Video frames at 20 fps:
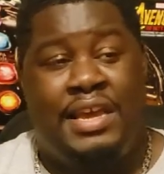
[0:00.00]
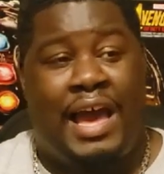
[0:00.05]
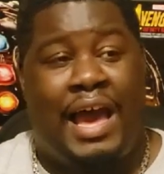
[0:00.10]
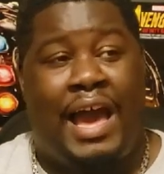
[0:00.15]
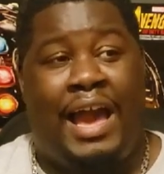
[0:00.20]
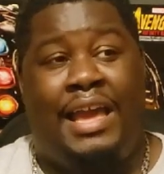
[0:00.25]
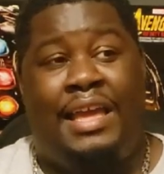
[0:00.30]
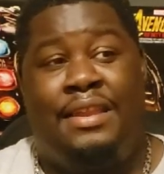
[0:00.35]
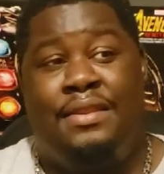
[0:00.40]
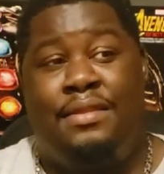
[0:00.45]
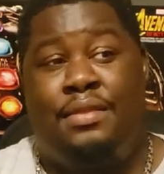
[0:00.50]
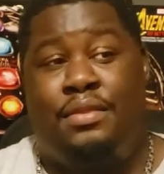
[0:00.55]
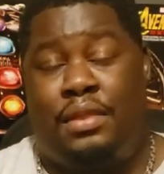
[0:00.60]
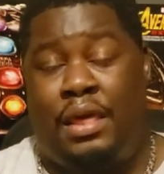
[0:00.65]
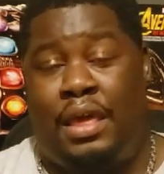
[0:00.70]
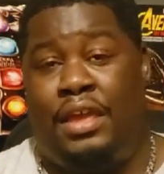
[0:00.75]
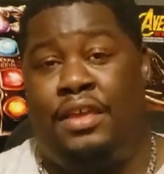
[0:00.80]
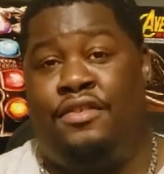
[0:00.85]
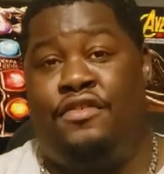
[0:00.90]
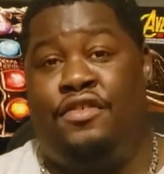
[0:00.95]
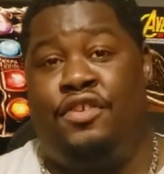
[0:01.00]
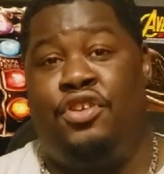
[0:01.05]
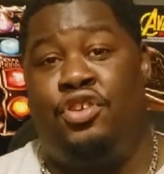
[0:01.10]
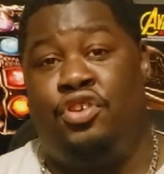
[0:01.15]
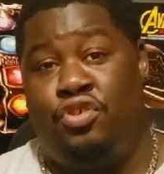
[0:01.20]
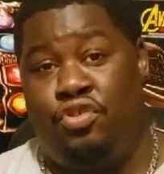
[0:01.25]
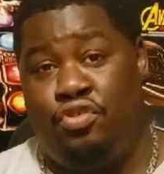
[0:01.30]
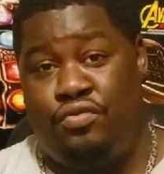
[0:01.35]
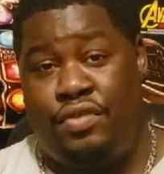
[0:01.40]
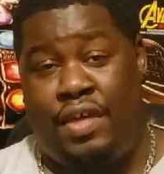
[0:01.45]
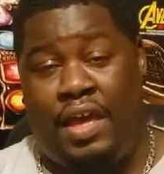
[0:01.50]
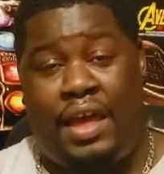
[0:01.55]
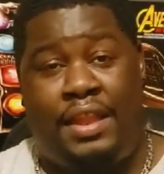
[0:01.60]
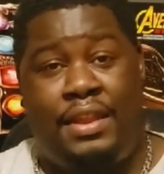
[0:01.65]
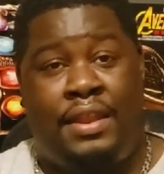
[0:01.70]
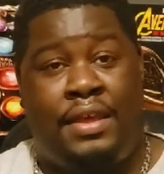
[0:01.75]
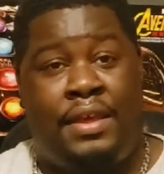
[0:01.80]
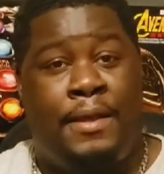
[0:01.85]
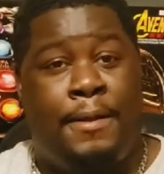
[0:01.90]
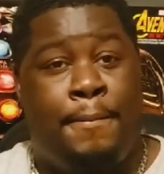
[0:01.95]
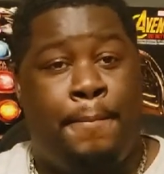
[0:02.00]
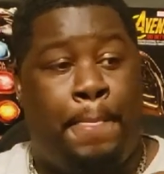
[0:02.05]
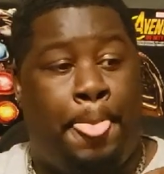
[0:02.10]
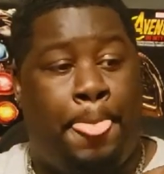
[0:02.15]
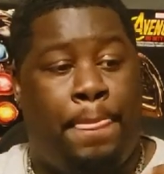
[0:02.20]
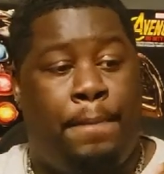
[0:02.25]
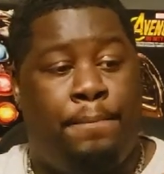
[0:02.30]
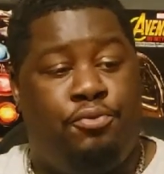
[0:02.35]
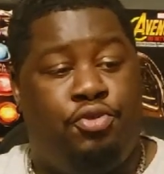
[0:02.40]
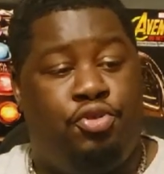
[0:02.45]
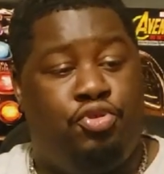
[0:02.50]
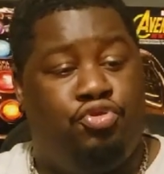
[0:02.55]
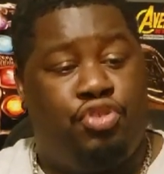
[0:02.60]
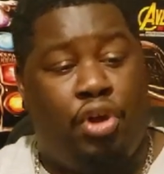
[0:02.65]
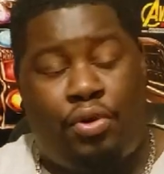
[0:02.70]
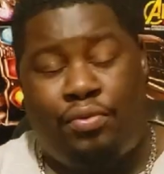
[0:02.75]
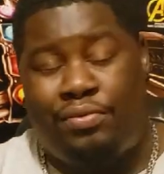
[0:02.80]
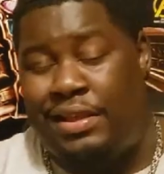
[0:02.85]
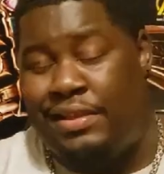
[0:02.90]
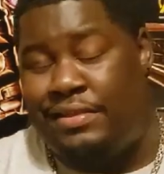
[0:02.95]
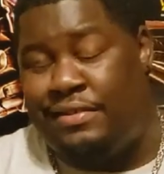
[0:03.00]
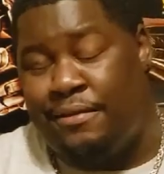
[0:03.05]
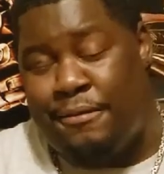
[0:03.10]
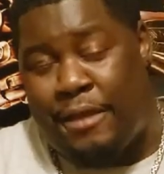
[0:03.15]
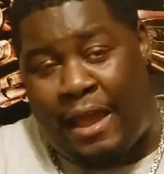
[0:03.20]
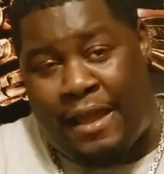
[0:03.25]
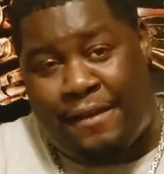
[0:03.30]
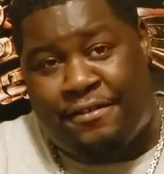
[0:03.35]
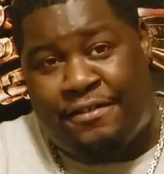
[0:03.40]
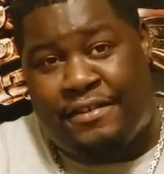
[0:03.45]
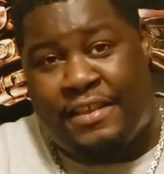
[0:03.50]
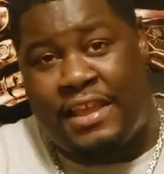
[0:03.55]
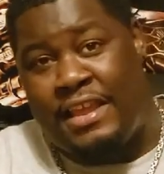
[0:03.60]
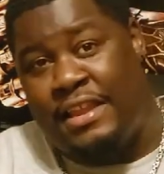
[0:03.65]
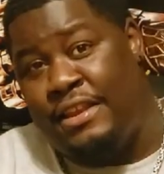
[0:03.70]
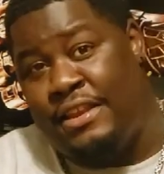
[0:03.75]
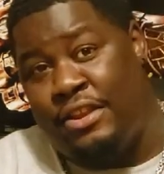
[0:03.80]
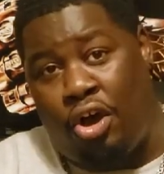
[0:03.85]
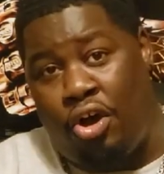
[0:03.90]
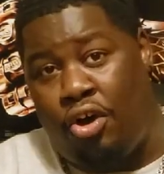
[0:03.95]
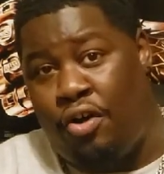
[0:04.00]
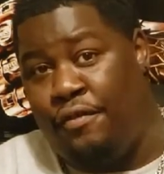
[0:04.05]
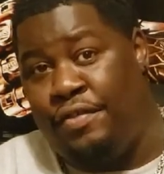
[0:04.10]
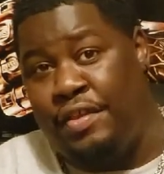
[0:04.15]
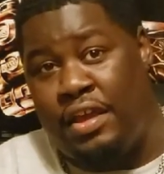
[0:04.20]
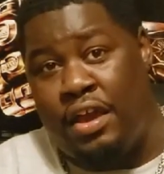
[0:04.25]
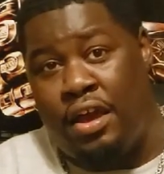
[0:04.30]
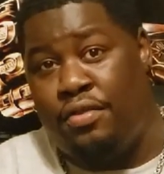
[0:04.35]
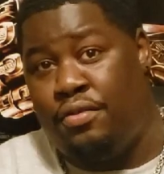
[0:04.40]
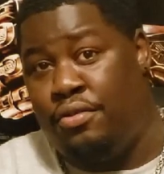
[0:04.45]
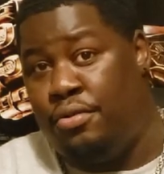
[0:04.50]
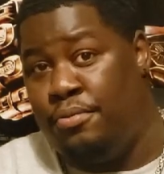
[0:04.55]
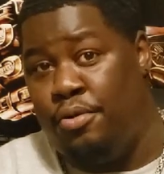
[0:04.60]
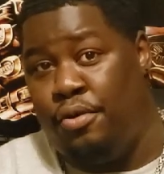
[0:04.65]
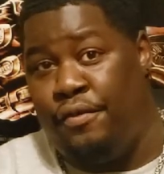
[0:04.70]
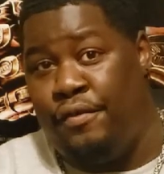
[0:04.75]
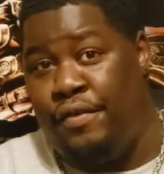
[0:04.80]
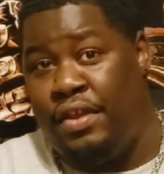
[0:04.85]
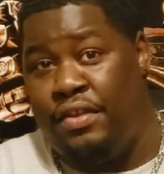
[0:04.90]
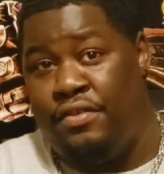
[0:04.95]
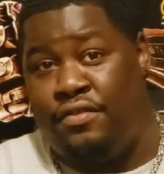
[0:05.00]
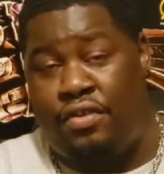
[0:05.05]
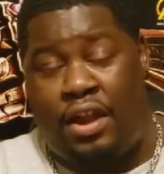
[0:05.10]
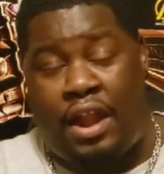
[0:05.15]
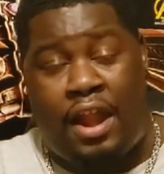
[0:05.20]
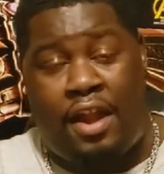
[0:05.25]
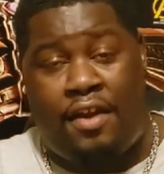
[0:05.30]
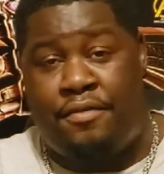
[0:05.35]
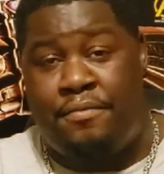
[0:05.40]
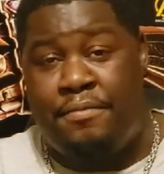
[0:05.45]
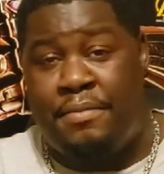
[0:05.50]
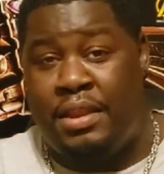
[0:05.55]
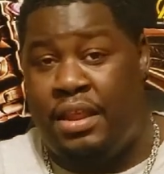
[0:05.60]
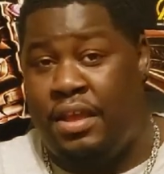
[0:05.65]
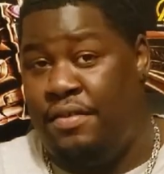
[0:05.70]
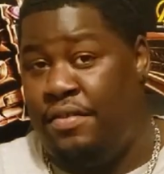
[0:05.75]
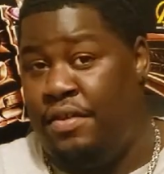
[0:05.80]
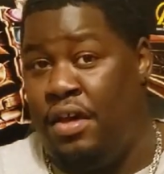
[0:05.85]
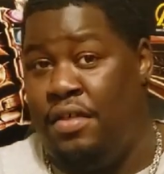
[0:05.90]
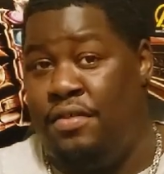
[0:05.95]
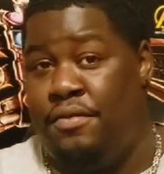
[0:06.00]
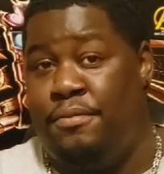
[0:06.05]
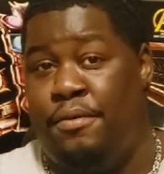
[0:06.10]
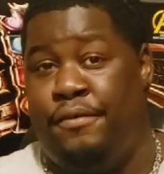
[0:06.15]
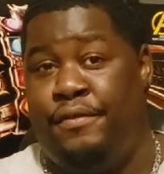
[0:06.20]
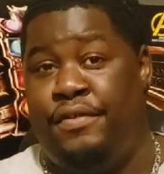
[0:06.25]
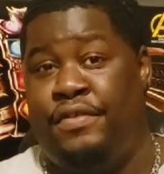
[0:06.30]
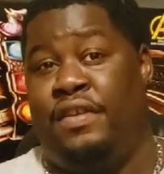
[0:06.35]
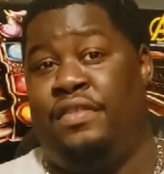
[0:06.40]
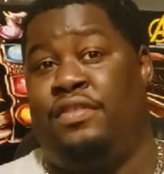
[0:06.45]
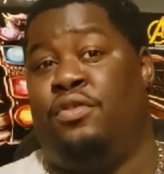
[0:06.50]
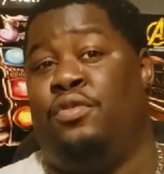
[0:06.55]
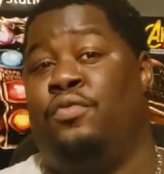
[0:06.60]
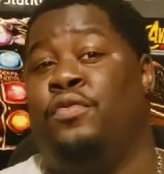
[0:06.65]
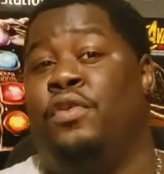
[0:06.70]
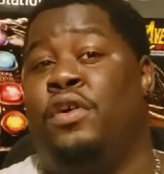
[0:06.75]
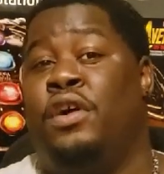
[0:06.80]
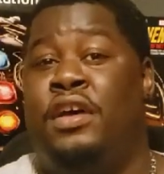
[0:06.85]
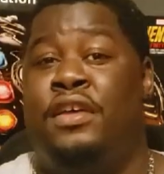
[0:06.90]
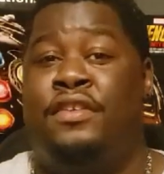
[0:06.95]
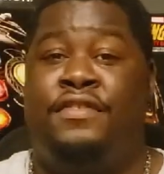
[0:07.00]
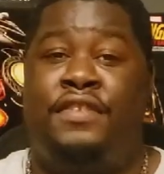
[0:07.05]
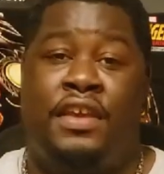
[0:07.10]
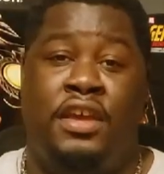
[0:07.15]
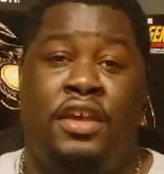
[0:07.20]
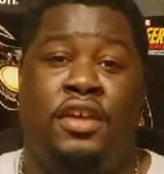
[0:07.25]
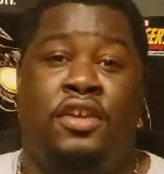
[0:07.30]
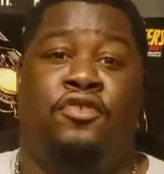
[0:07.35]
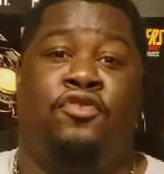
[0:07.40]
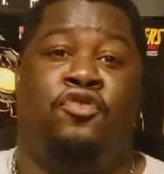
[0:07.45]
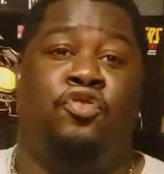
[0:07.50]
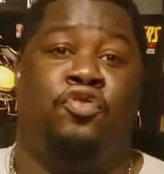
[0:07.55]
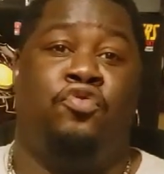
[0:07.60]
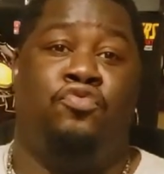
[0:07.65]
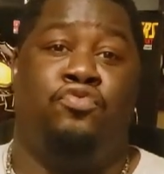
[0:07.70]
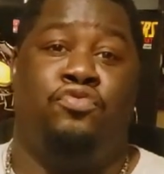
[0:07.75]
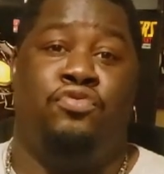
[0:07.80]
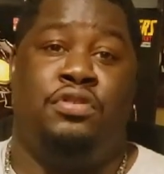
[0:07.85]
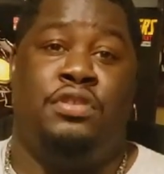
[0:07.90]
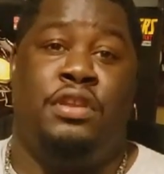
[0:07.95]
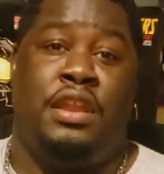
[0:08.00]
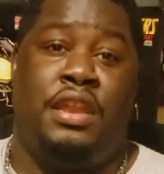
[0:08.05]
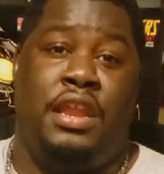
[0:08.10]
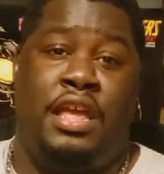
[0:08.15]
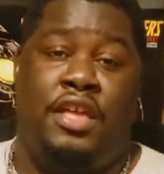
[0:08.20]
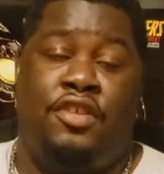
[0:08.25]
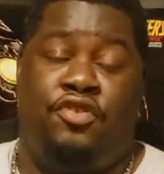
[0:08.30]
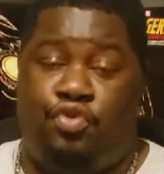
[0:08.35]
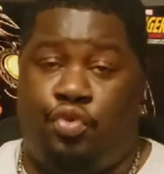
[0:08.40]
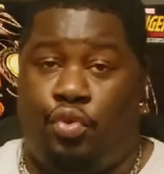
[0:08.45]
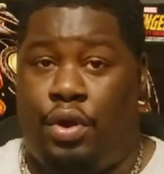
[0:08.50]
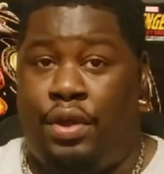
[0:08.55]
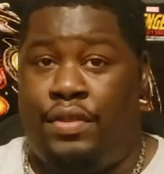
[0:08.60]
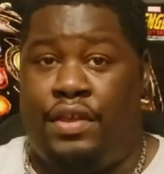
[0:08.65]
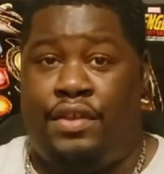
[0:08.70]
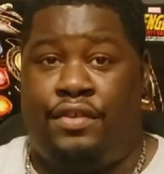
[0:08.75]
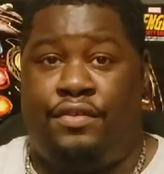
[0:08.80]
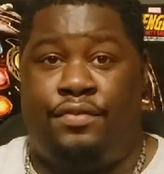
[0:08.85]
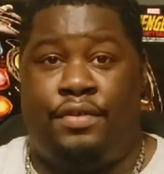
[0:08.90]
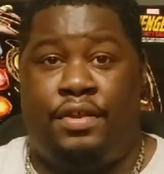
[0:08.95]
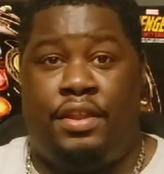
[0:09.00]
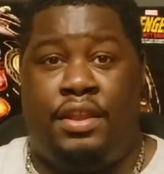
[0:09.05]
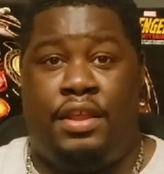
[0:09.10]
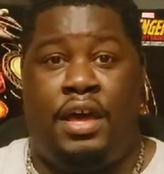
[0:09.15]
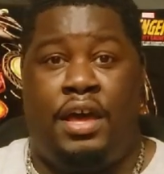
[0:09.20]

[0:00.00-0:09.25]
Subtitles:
I can say to you that you don't need to have seen all the other movies or however many of the other movies that there was to enjoy this one.